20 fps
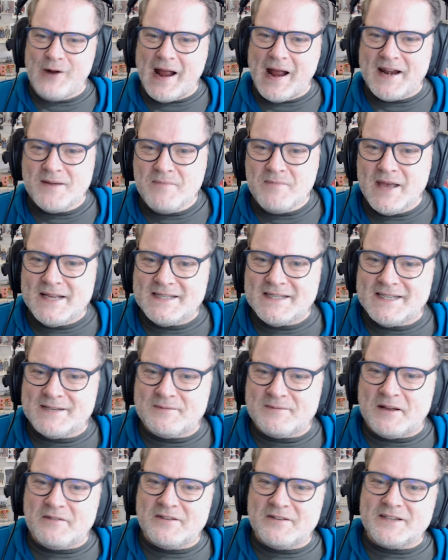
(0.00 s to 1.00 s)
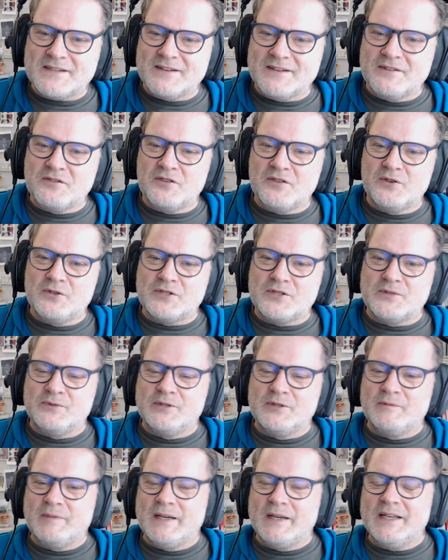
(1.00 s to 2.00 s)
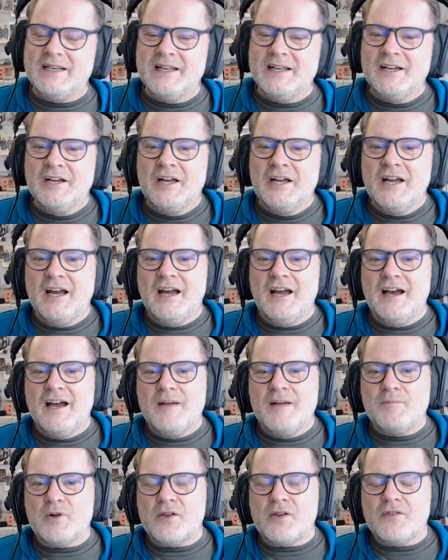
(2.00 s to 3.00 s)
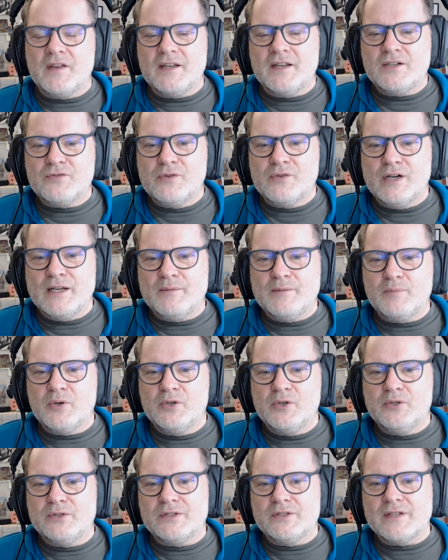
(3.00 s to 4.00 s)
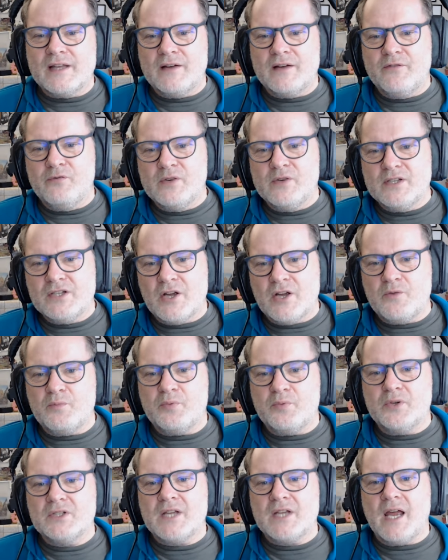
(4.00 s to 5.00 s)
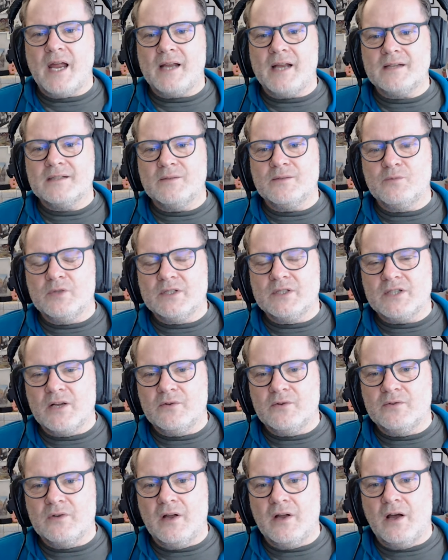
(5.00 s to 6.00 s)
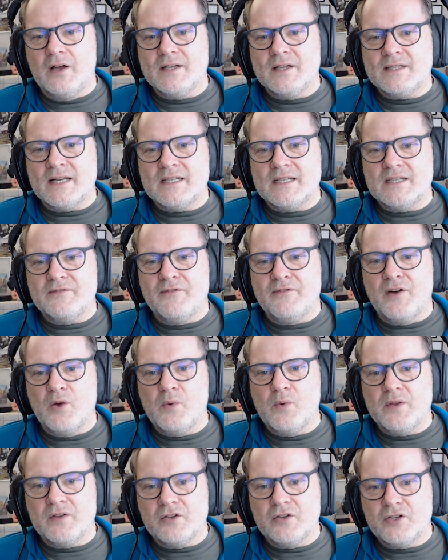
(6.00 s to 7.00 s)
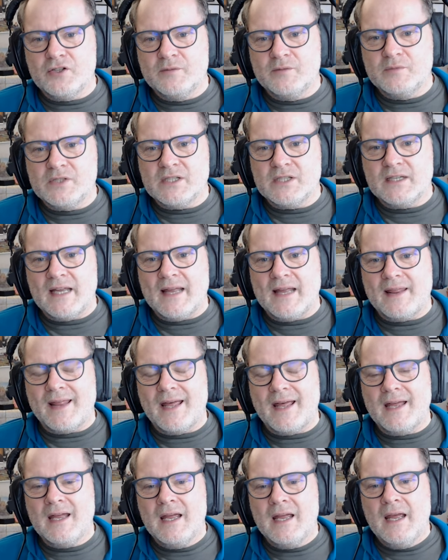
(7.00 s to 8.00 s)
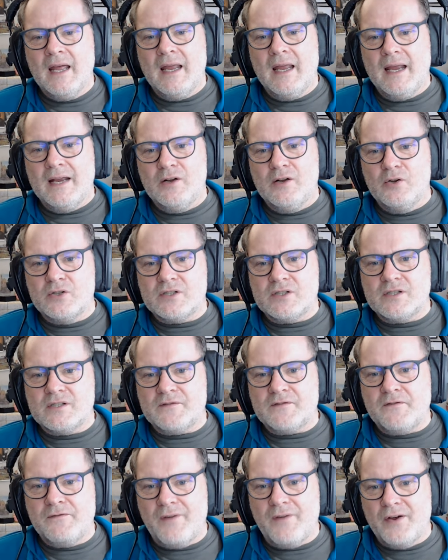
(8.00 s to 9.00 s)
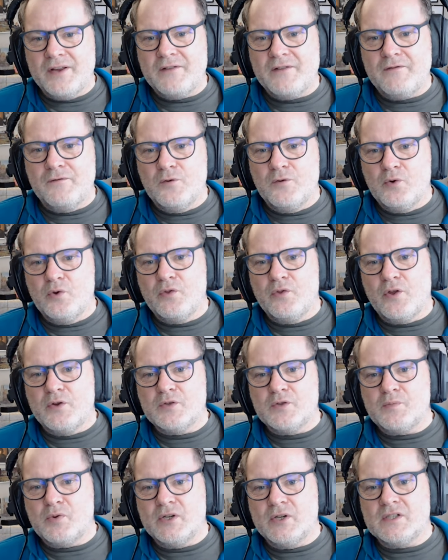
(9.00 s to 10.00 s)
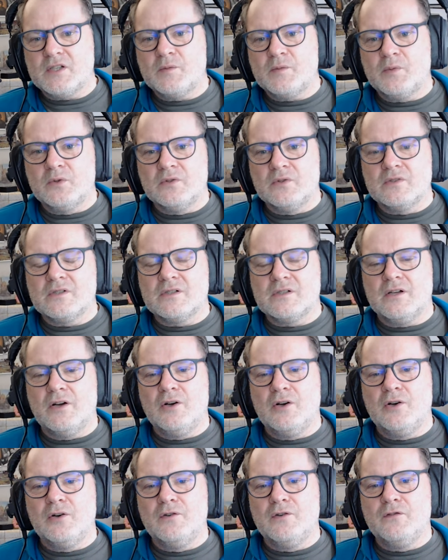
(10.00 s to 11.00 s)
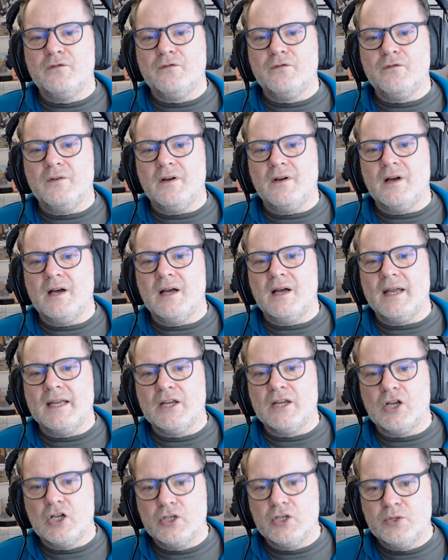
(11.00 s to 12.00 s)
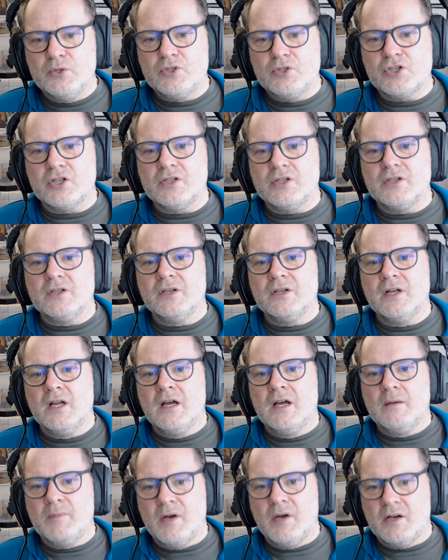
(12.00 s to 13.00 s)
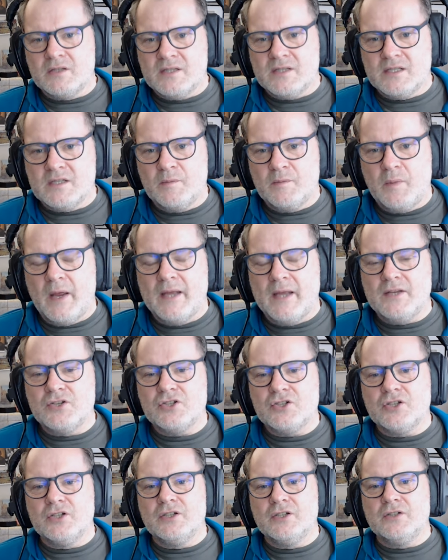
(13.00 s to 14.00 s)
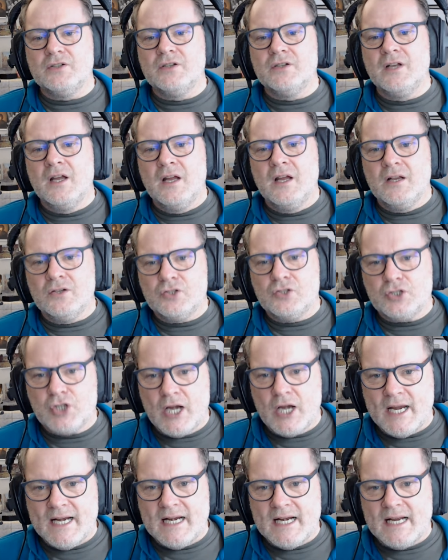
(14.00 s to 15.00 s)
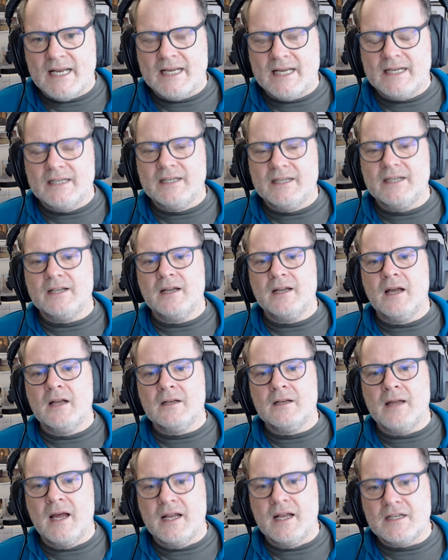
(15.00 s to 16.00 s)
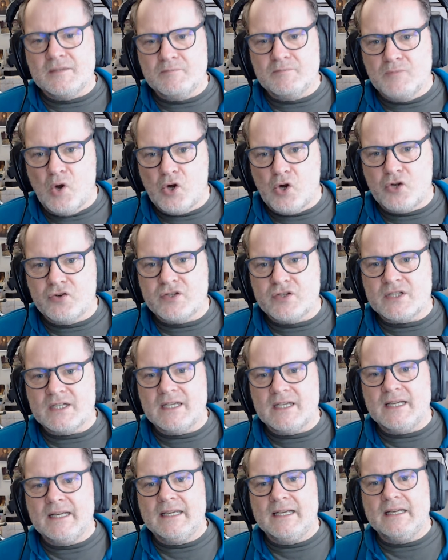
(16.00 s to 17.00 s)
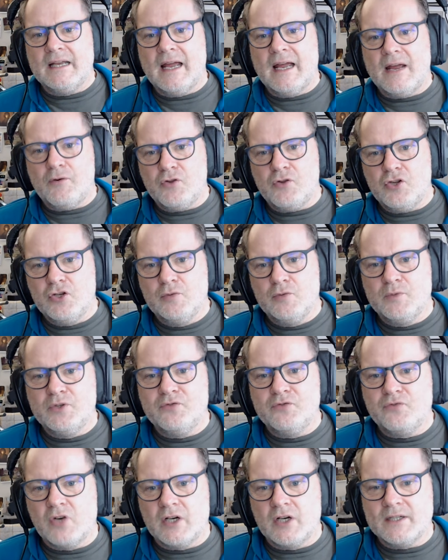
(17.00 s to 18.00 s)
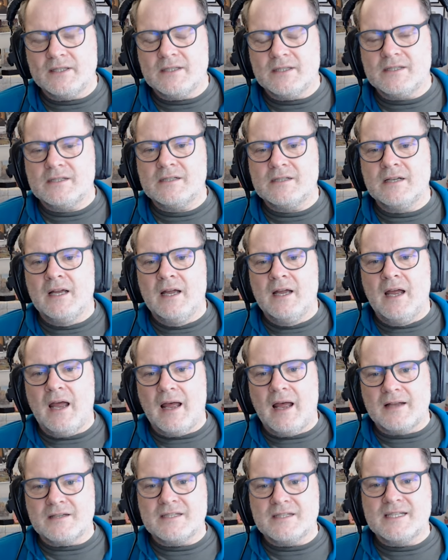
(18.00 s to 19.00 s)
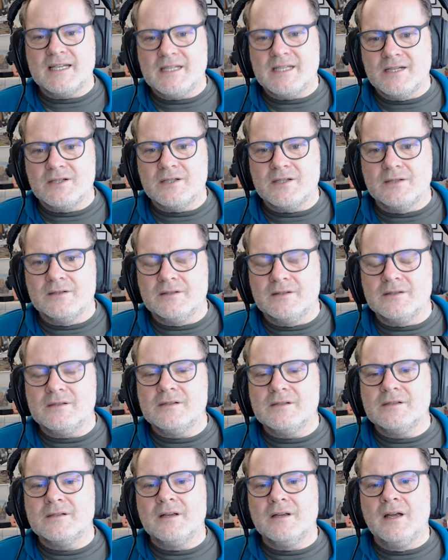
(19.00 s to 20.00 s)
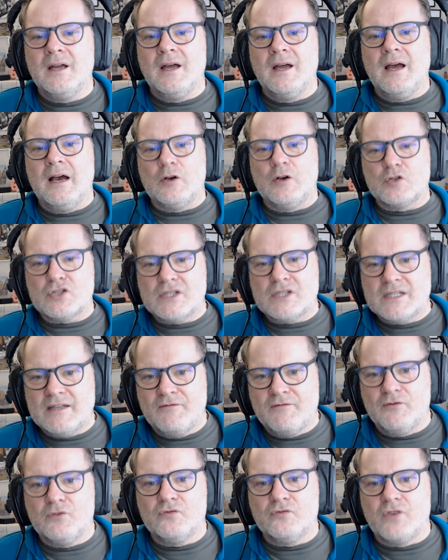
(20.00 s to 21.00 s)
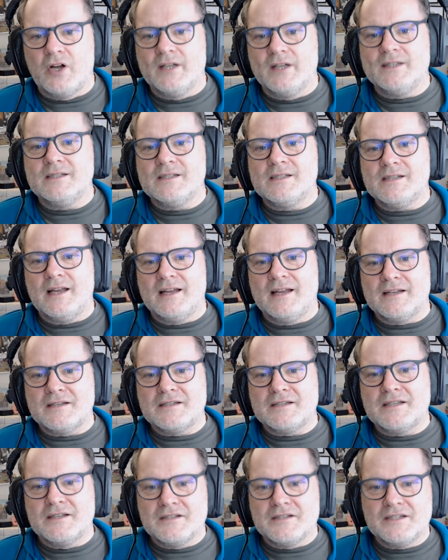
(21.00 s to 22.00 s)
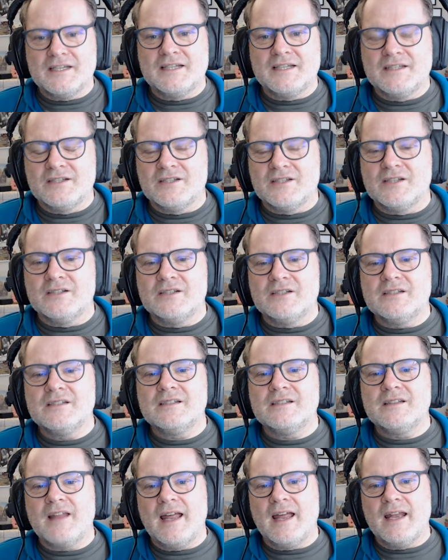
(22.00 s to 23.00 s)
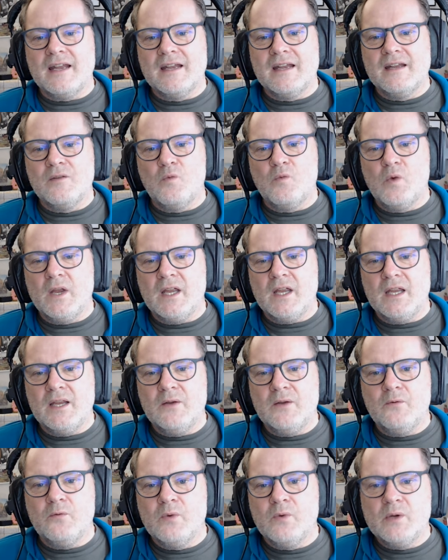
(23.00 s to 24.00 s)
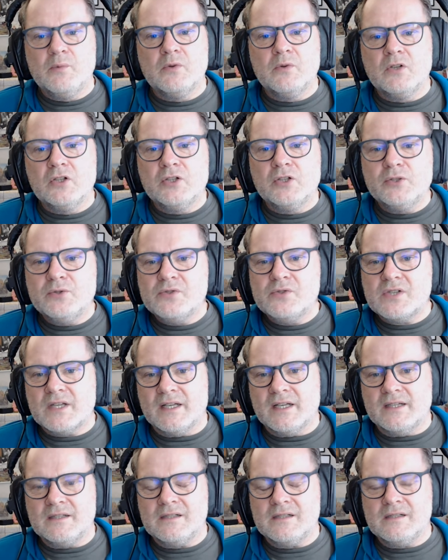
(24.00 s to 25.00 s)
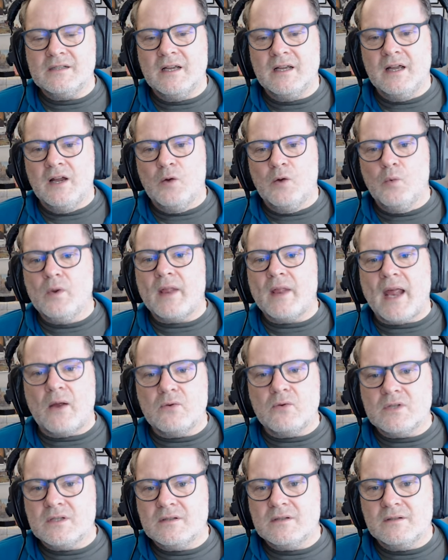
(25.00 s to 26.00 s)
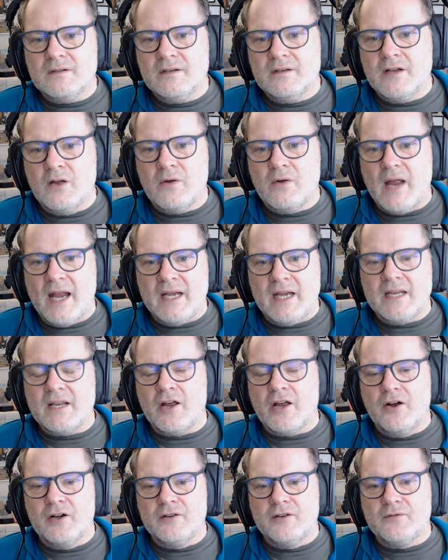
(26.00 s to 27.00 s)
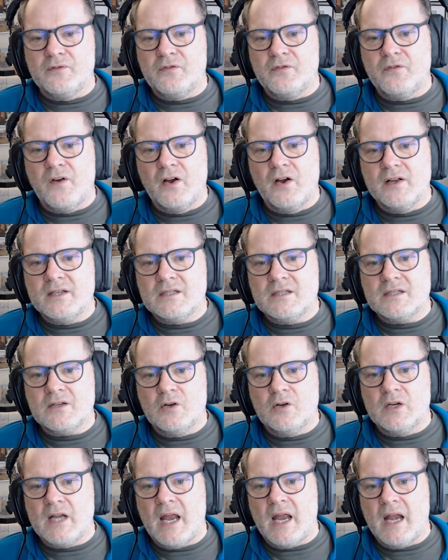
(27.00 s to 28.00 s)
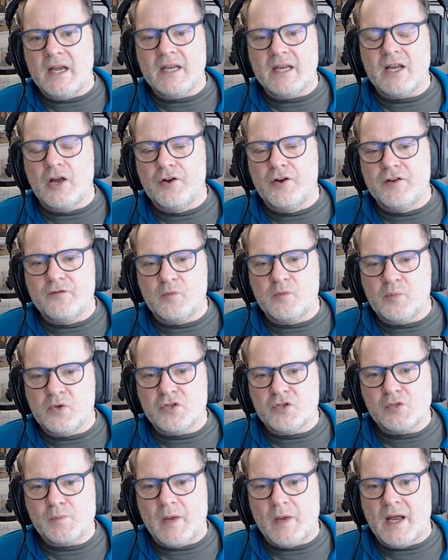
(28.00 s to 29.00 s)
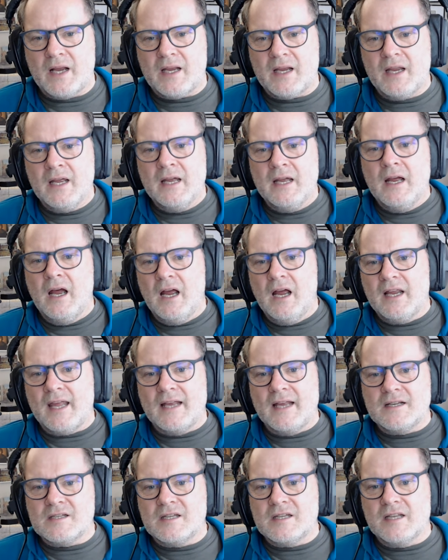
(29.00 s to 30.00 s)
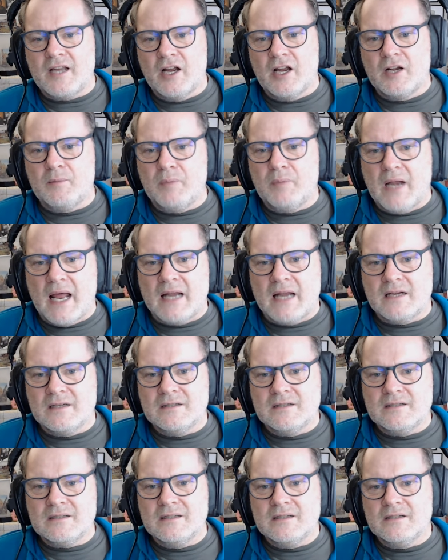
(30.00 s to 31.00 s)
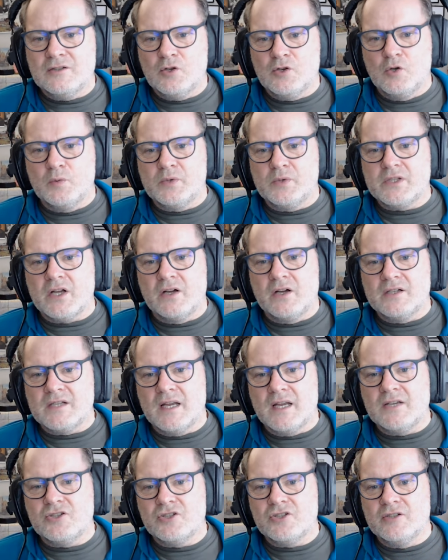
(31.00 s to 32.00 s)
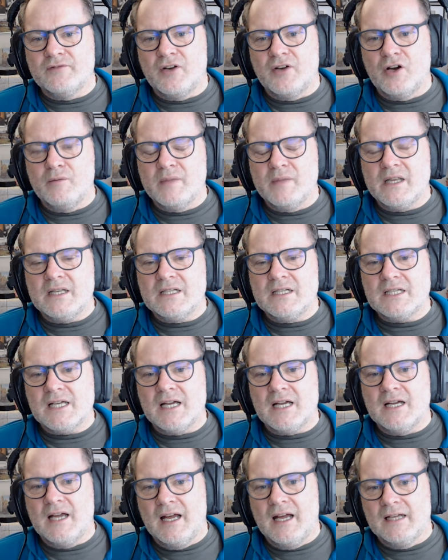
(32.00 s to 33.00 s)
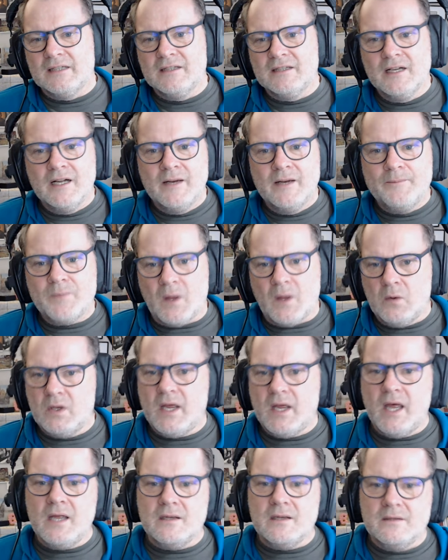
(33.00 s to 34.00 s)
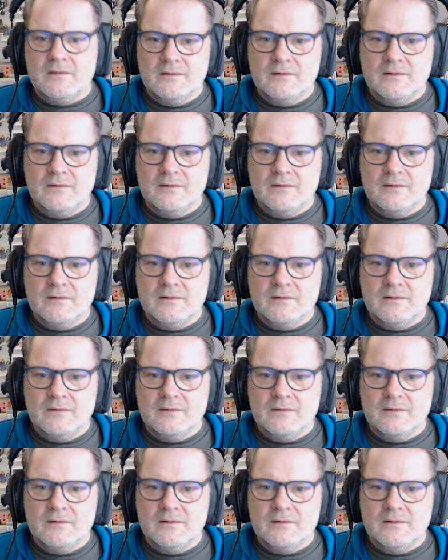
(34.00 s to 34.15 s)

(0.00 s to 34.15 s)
animated about this than I thought it would be, uh, but I think it's really important that if we don't protect and we don't identify with and come together in order to fight for those principles of uh, inclusion, participation, training, uh, democracy, our human rights, as citizens or civil rights as citizens, then we we will lose this without you know any kind of a fight and any kind of a pushback against the kind of bland corporatization of our media. And okay,